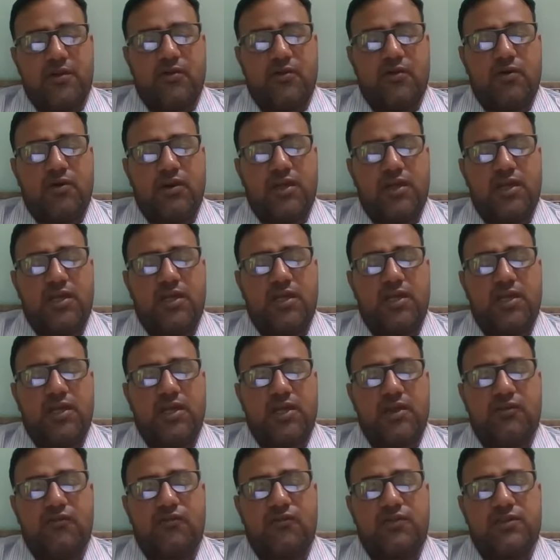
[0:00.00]
Only
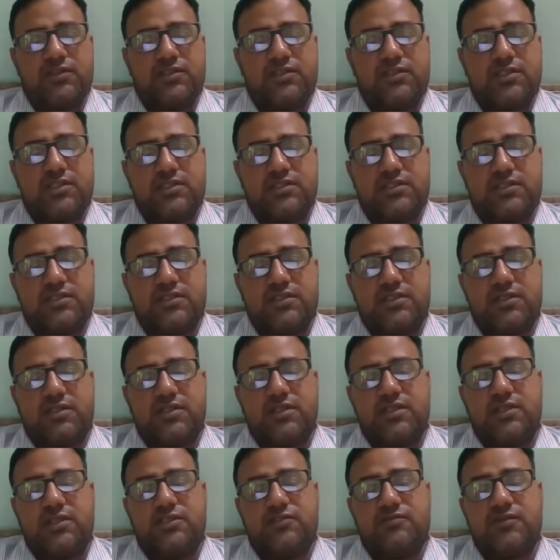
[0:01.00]
one such
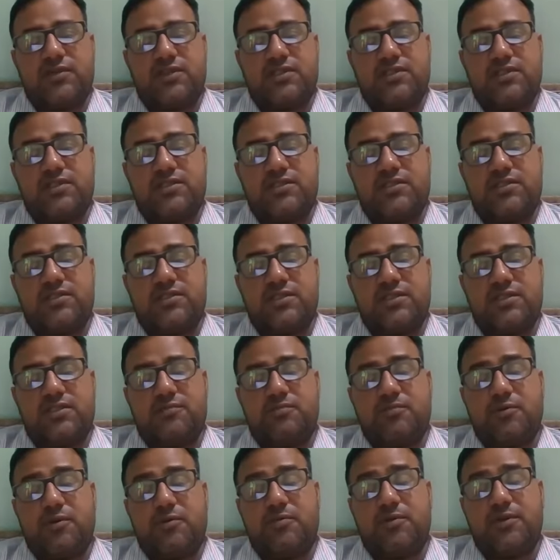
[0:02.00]
re-instructions is
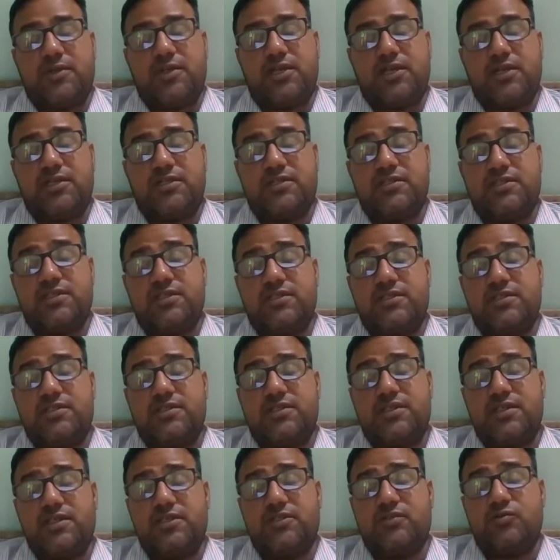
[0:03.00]
permitted. Say
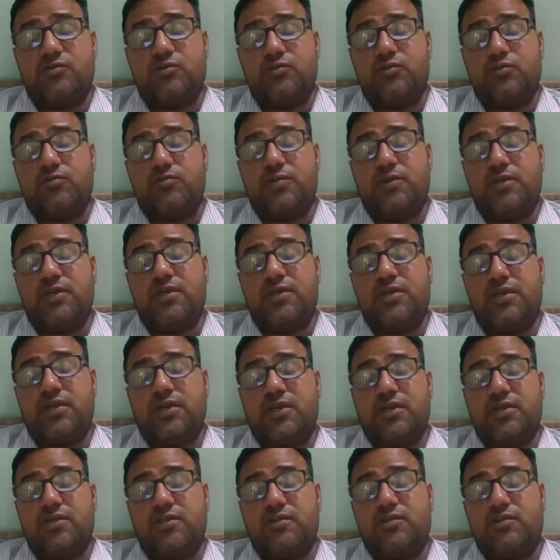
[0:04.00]
seed should be
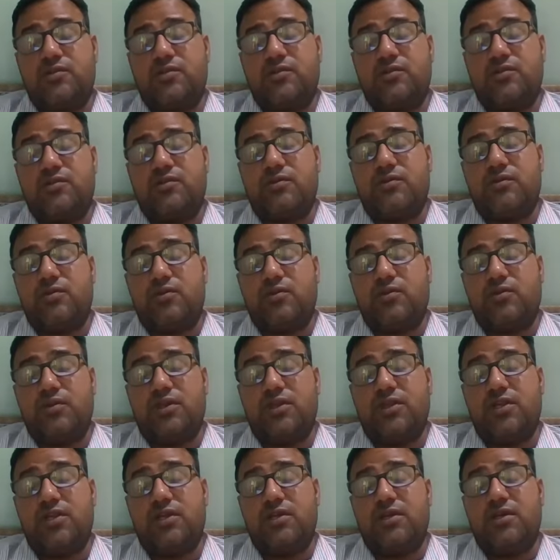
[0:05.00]

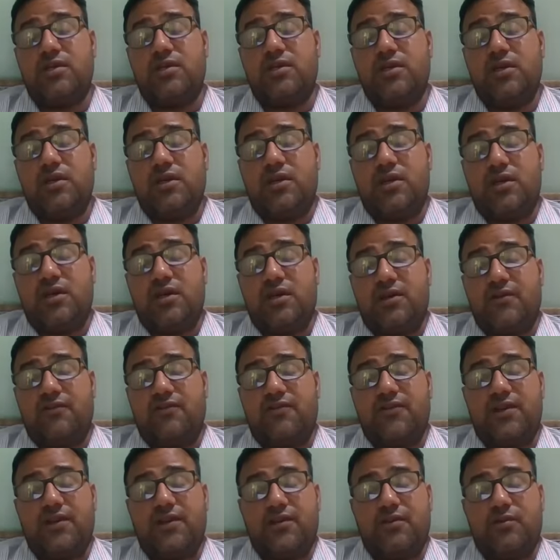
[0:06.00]
thoroughly
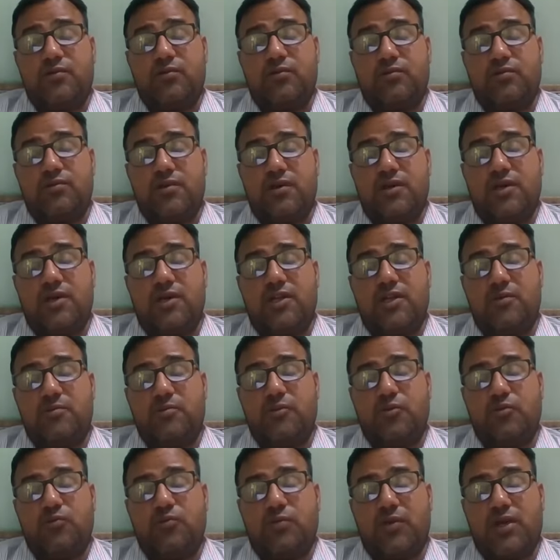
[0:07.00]
roughed to
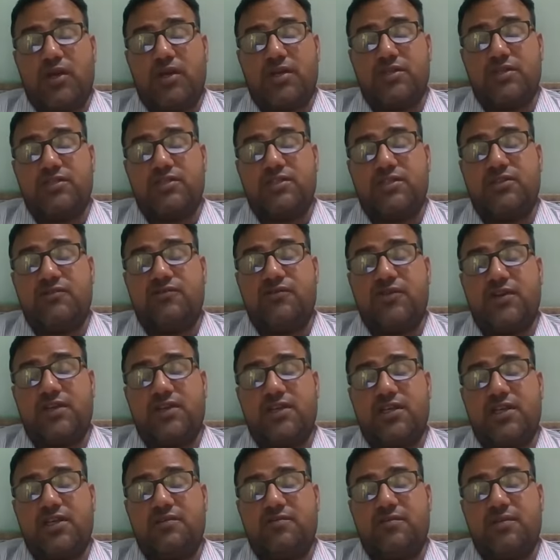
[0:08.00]
remove plants
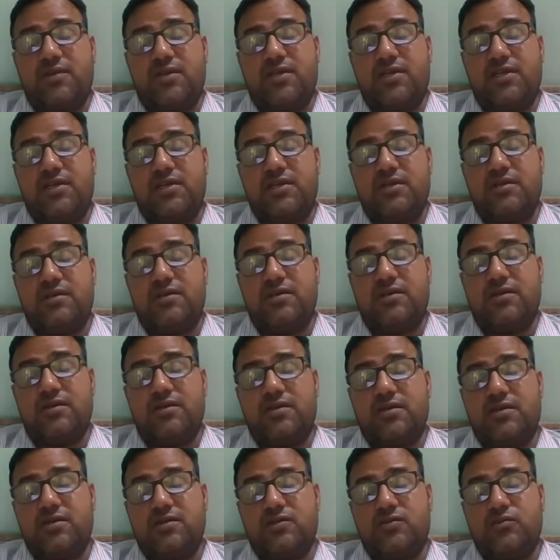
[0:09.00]
infected by
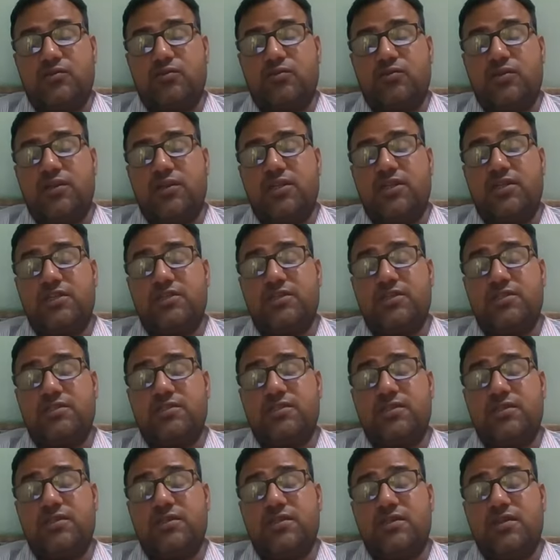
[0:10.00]
sugary
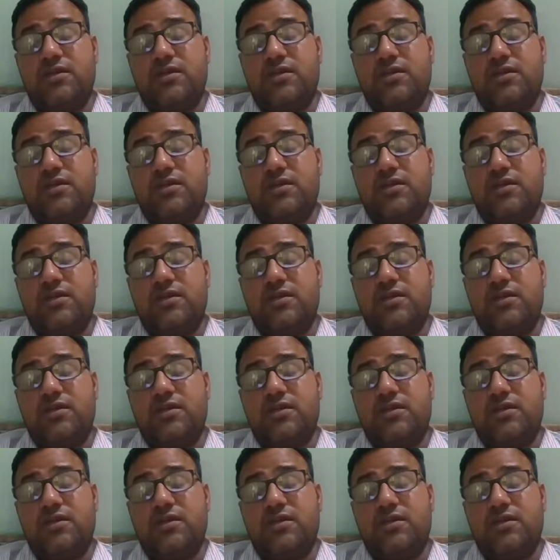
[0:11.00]
disease.